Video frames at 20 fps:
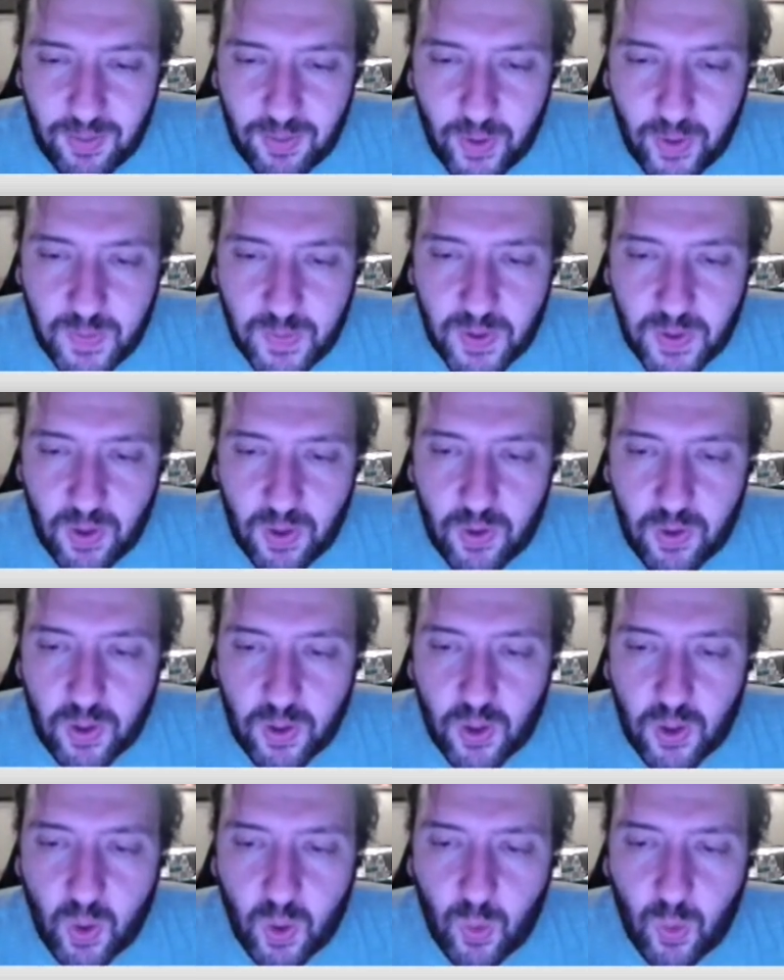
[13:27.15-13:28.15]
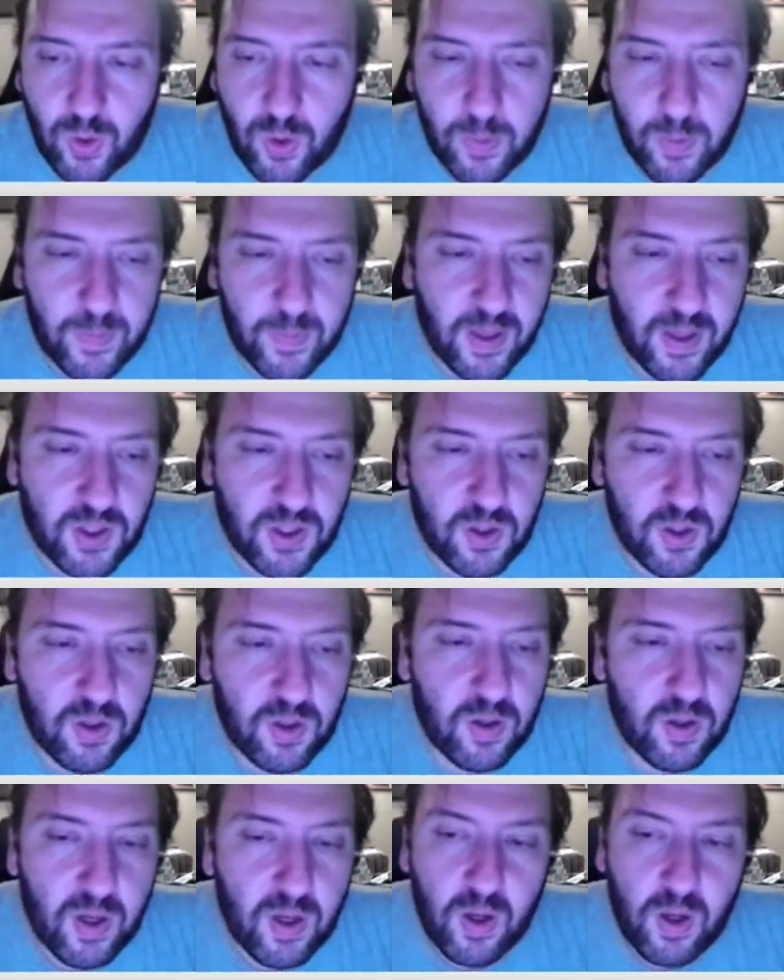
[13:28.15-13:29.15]
Once per turn, you can target 1 normal monster
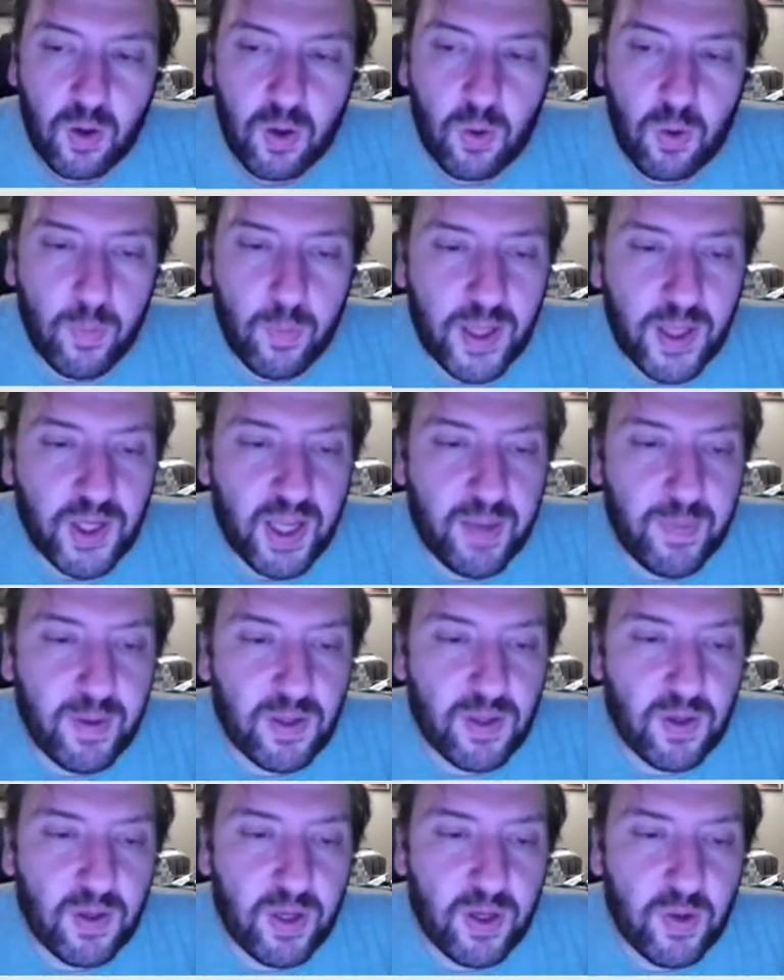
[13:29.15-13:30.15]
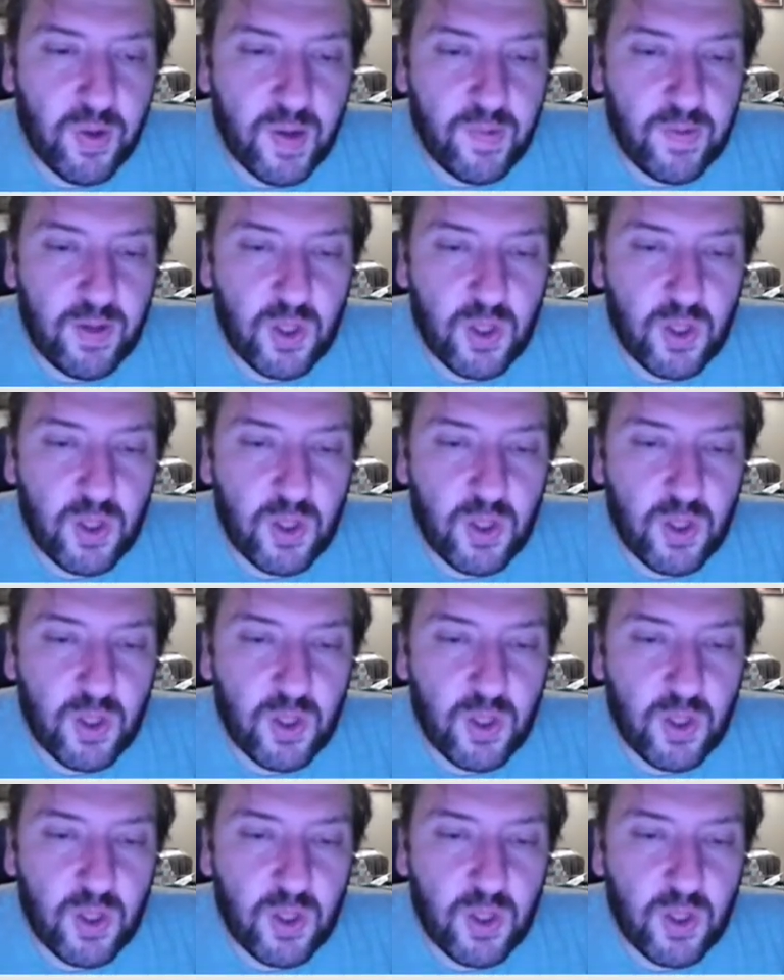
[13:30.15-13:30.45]
or Magic Key monster in your graveyard.